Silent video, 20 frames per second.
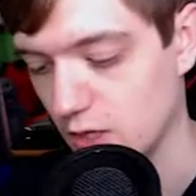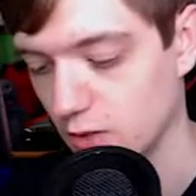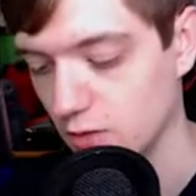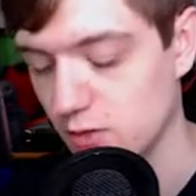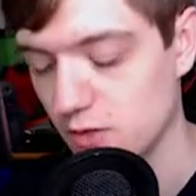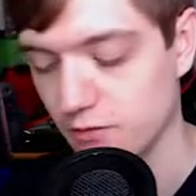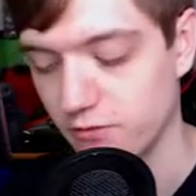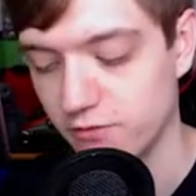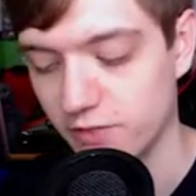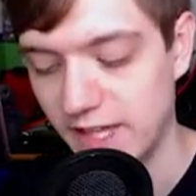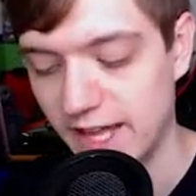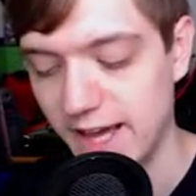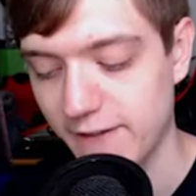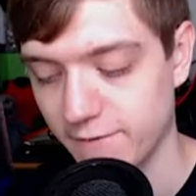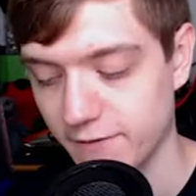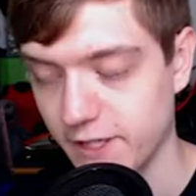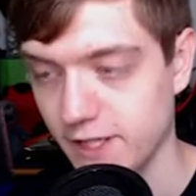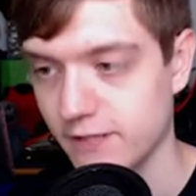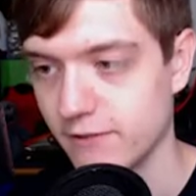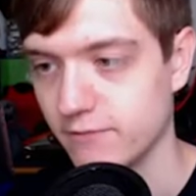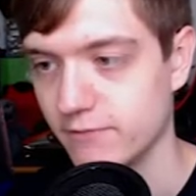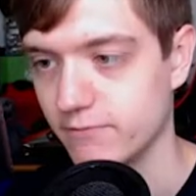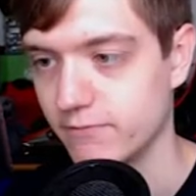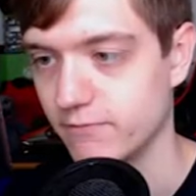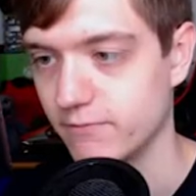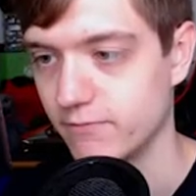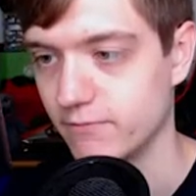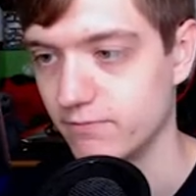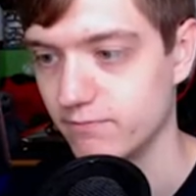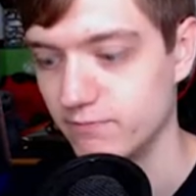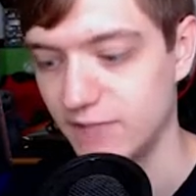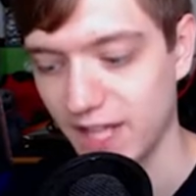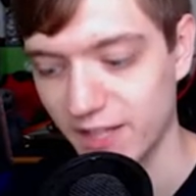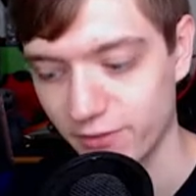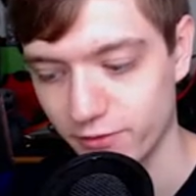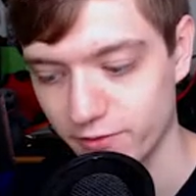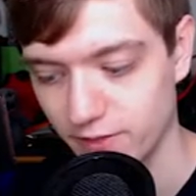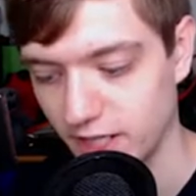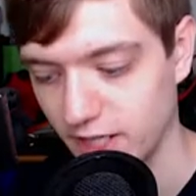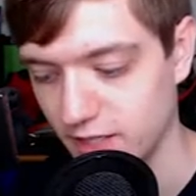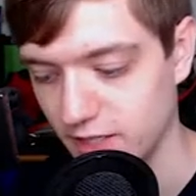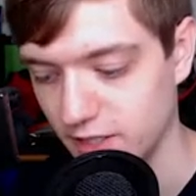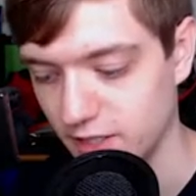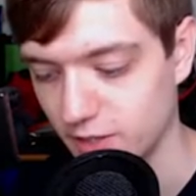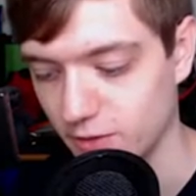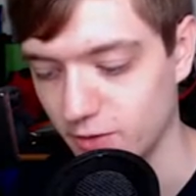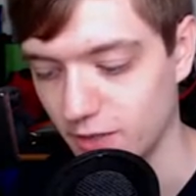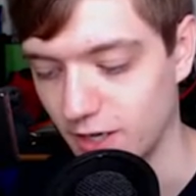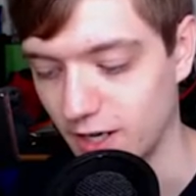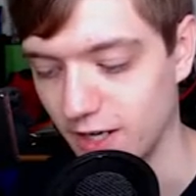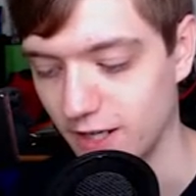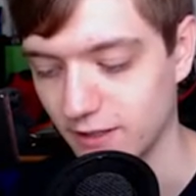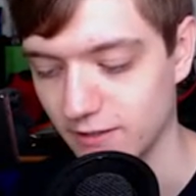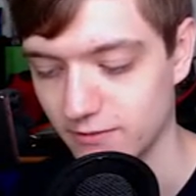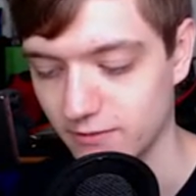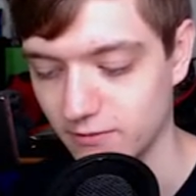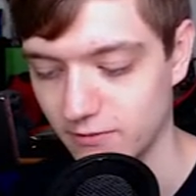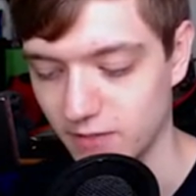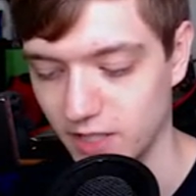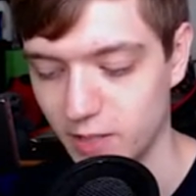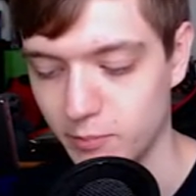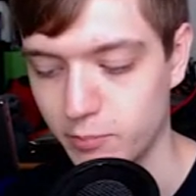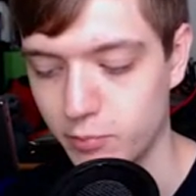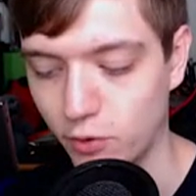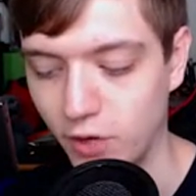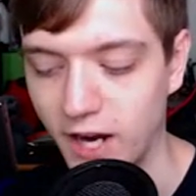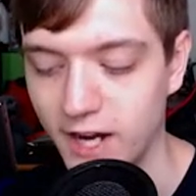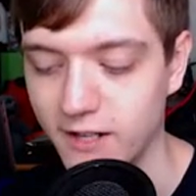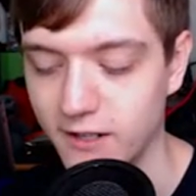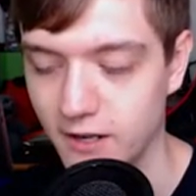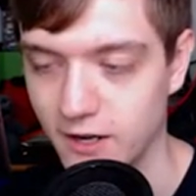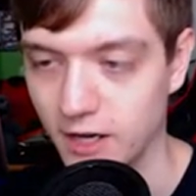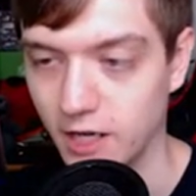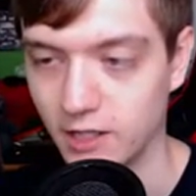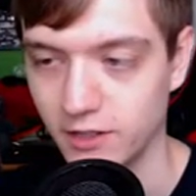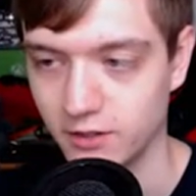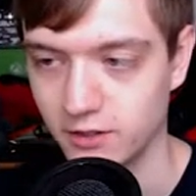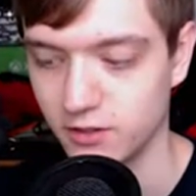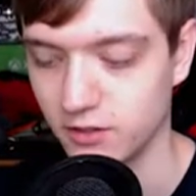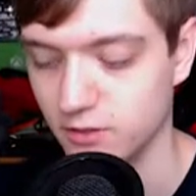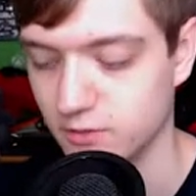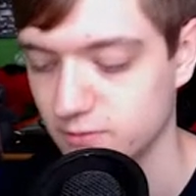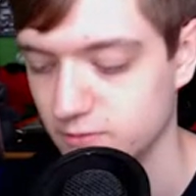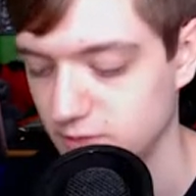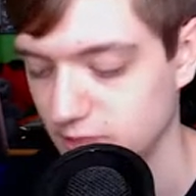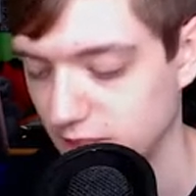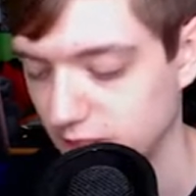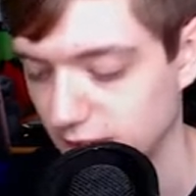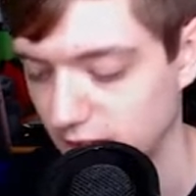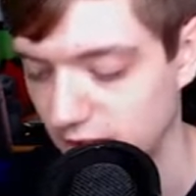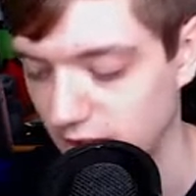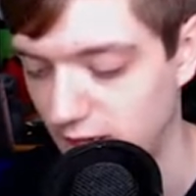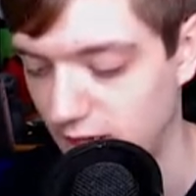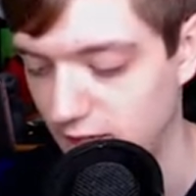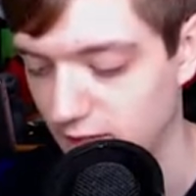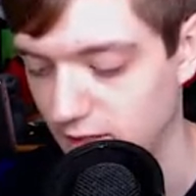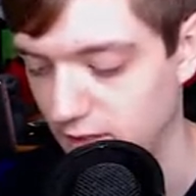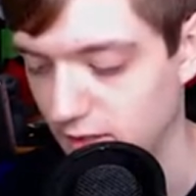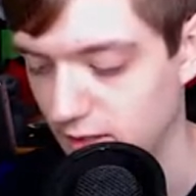Ooh, Flaffy. That's very cute art. Very bright art, too. I like that.